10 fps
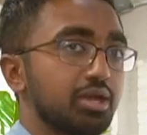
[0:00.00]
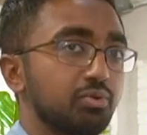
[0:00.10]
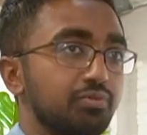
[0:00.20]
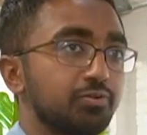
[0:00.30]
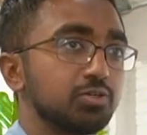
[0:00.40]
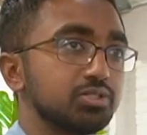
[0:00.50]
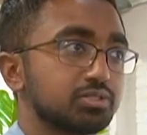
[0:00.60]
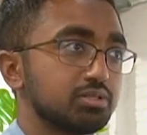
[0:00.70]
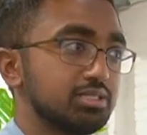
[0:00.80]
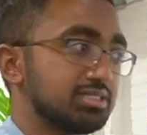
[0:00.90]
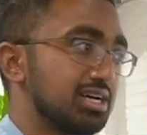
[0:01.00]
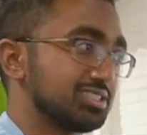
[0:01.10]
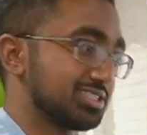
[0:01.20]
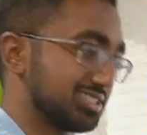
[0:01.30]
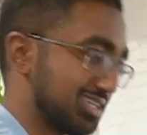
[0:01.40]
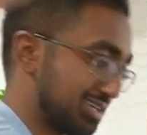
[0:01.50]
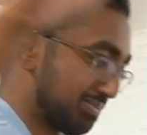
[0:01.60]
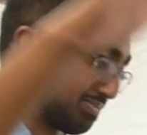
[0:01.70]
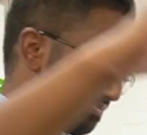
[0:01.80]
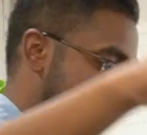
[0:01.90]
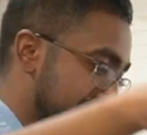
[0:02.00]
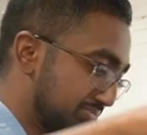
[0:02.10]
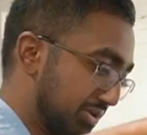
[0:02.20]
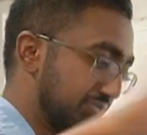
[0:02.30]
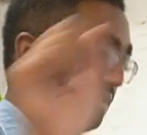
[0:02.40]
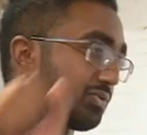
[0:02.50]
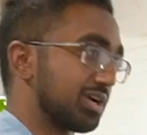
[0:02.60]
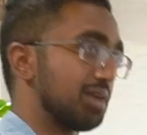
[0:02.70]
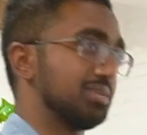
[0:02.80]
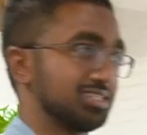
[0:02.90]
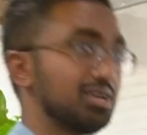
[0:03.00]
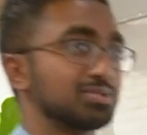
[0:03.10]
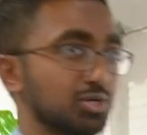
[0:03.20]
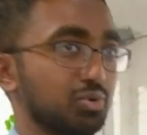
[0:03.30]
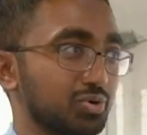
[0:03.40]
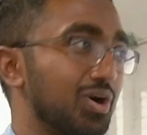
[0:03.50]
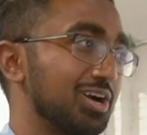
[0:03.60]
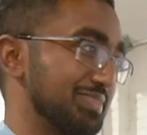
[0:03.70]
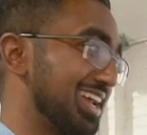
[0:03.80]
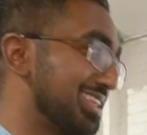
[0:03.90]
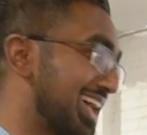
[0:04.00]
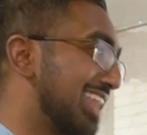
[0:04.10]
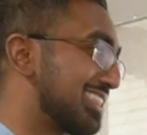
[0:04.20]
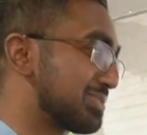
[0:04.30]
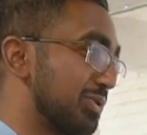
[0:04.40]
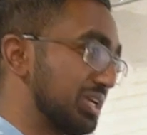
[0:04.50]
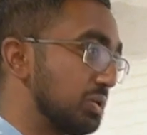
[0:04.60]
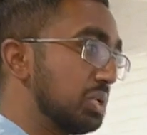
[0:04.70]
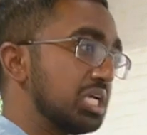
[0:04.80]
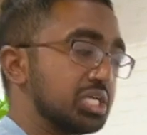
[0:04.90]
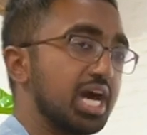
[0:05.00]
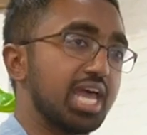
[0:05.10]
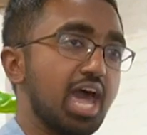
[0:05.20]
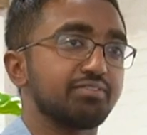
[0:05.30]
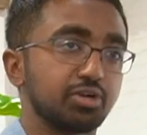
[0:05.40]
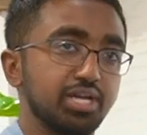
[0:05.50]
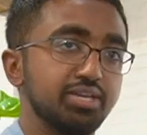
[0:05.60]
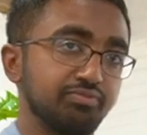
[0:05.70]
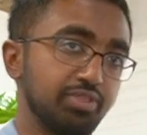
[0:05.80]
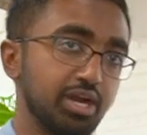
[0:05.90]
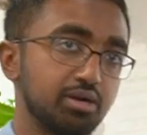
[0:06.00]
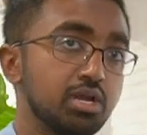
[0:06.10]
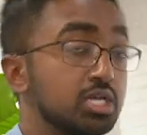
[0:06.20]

and referrals is not just a preferred requirement, it's almost a requirement at, at this point. You, you gotta have your in there.